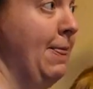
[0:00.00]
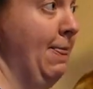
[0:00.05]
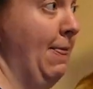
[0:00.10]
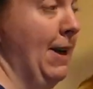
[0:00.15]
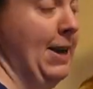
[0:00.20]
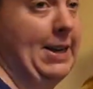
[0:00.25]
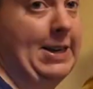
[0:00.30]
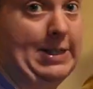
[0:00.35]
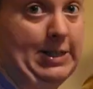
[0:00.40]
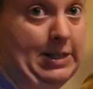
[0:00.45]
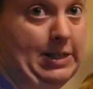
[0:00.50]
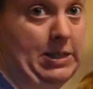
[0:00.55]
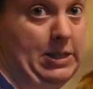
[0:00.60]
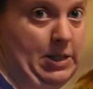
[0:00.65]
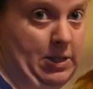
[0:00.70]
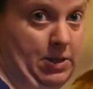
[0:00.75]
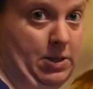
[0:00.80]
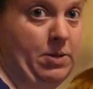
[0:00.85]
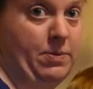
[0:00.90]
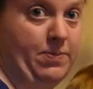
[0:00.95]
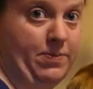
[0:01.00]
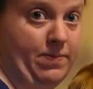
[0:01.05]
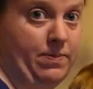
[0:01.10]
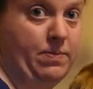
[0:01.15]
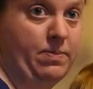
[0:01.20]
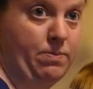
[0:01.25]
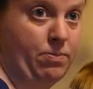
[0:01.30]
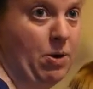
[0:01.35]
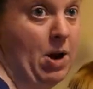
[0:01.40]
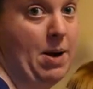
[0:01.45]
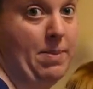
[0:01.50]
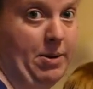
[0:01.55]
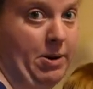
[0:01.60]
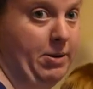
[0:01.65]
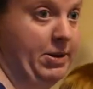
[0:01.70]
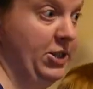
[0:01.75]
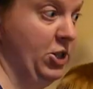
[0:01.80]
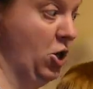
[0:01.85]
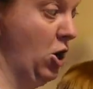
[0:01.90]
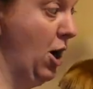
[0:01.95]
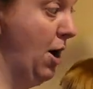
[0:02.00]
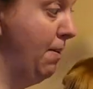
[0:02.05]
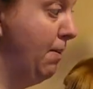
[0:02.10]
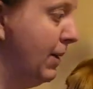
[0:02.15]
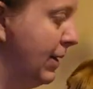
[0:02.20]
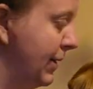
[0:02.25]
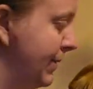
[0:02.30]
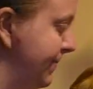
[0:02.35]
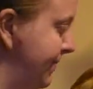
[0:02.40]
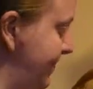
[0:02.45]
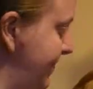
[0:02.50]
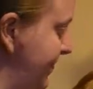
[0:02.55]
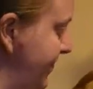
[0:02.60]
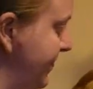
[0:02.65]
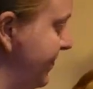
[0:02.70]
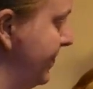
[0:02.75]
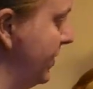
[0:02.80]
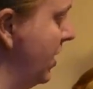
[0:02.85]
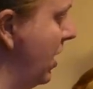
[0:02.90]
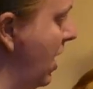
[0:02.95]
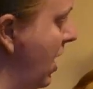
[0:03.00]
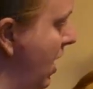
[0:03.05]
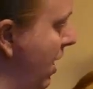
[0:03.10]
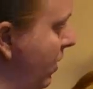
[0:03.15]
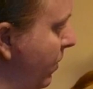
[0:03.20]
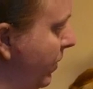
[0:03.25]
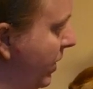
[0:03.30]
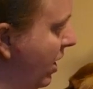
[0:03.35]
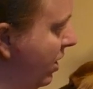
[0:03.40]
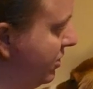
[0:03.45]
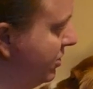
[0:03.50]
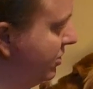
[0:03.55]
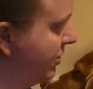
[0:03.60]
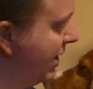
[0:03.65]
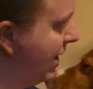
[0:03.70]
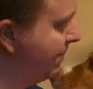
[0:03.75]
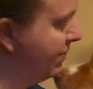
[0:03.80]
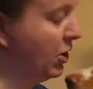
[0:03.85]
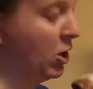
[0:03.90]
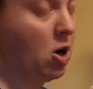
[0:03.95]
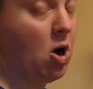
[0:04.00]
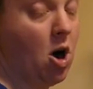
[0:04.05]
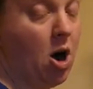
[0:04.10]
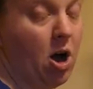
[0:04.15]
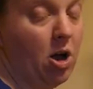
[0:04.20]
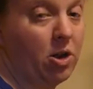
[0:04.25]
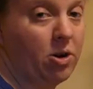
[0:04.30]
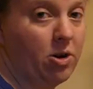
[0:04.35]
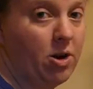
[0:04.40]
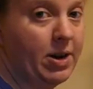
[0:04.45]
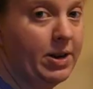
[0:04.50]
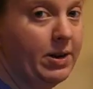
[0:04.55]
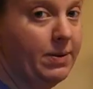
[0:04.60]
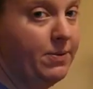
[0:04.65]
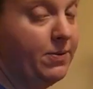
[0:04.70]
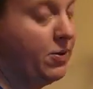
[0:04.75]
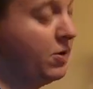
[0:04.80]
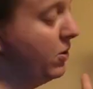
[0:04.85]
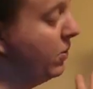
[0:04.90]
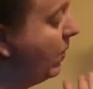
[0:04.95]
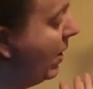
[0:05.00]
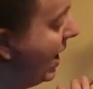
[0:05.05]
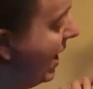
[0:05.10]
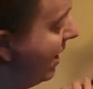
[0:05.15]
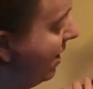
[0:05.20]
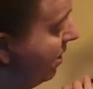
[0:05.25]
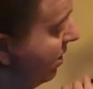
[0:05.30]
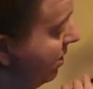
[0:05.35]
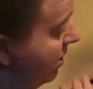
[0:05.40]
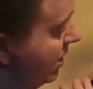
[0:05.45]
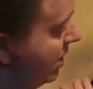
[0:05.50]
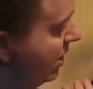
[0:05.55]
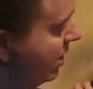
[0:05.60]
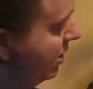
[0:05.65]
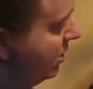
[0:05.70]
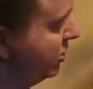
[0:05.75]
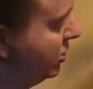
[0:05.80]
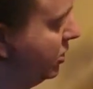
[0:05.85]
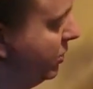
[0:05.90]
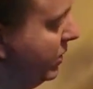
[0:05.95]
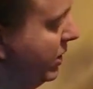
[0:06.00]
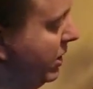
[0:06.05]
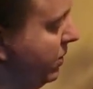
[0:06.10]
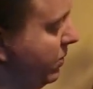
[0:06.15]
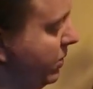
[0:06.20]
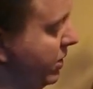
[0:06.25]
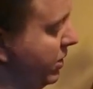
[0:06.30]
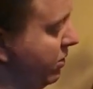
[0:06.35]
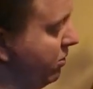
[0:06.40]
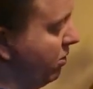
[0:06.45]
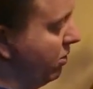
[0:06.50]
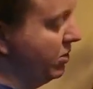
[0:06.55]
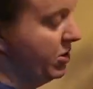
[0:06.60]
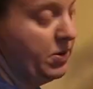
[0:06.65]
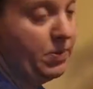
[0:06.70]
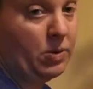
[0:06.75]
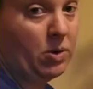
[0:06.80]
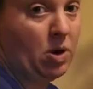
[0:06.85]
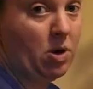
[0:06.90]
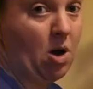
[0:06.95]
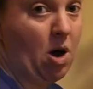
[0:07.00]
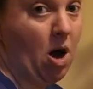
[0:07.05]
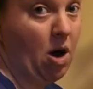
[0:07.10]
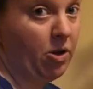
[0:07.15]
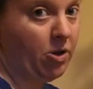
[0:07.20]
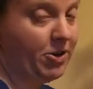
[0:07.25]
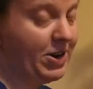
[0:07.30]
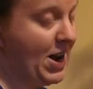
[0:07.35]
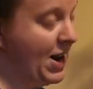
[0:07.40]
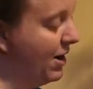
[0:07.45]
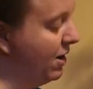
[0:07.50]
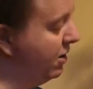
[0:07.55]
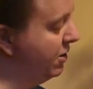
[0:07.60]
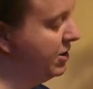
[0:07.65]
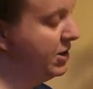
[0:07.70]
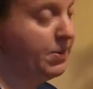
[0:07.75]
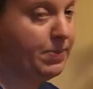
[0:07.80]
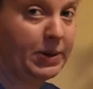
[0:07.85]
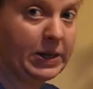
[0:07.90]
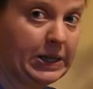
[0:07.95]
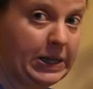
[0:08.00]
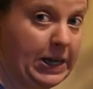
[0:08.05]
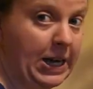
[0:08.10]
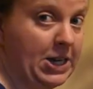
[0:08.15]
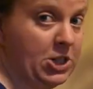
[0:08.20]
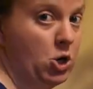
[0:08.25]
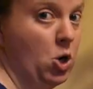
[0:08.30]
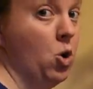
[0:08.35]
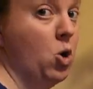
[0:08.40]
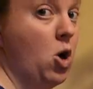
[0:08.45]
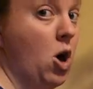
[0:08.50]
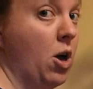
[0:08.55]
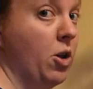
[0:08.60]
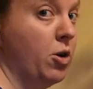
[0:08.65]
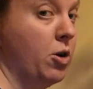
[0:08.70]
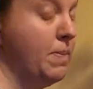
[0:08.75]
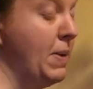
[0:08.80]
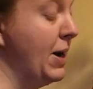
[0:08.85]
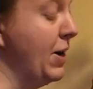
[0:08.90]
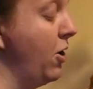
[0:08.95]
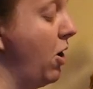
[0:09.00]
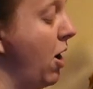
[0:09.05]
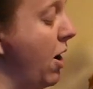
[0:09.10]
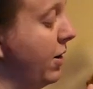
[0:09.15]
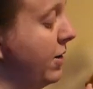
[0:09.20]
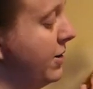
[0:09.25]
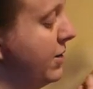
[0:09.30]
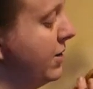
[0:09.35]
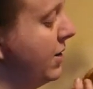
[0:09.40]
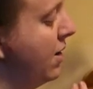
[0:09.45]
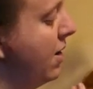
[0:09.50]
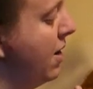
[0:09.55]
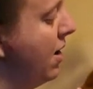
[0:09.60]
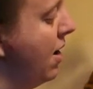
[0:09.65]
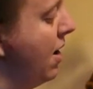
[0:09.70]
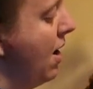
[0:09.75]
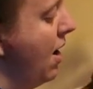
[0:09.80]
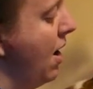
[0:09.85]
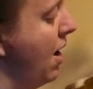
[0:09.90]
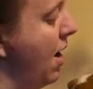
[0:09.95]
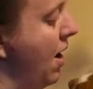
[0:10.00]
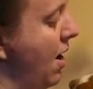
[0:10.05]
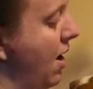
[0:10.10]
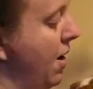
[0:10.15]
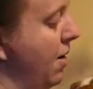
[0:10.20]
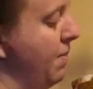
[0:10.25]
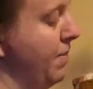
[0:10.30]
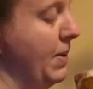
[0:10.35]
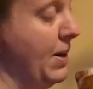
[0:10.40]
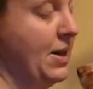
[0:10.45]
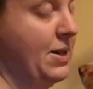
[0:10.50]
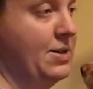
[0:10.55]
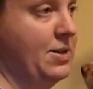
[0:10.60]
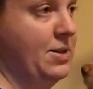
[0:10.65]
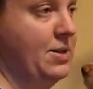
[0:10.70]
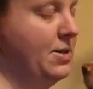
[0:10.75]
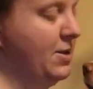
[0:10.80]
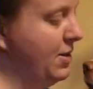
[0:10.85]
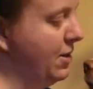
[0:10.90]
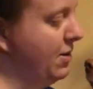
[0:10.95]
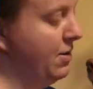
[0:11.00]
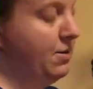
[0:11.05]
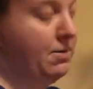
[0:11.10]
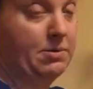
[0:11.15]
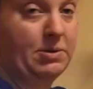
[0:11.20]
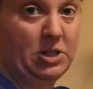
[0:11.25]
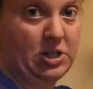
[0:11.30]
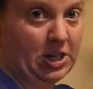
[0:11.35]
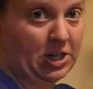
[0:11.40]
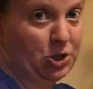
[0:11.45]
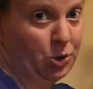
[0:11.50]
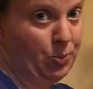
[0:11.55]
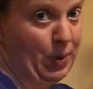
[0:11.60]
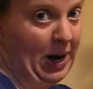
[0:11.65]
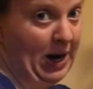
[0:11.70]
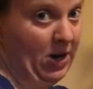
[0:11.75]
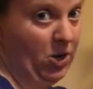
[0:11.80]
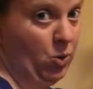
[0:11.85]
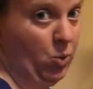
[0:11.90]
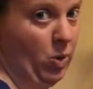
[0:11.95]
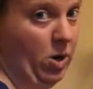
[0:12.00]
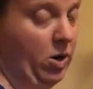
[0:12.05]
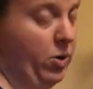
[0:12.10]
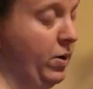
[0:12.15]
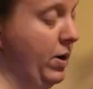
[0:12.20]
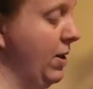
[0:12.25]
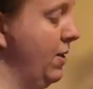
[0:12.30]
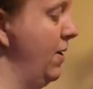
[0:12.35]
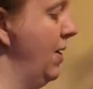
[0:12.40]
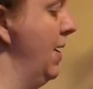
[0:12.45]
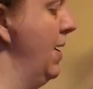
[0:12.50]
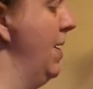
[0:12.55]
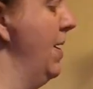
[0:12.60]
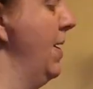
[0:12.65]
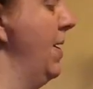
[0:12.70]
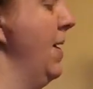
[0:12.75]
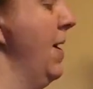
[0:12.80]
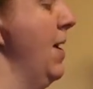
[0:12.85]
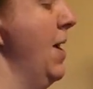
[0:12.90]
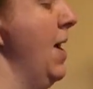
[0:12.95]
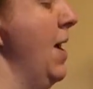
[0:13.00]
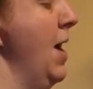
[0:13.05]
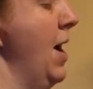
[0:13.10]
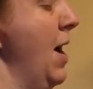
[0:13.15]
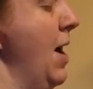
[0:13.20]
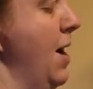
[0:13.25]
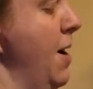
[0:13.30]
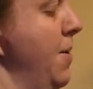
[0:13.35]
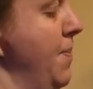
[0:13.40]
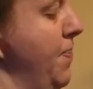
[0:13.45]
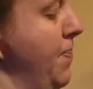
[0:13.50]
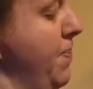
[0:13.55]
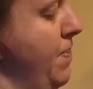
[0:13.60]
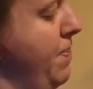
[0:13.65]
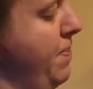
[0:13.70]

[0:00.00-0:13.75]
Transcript: like it's his primary job. Uh, we also kept a collar on him for a while, so he would grow some collar neck. Typically I don't collar my dogs um, because it's such a pain to work with. Um,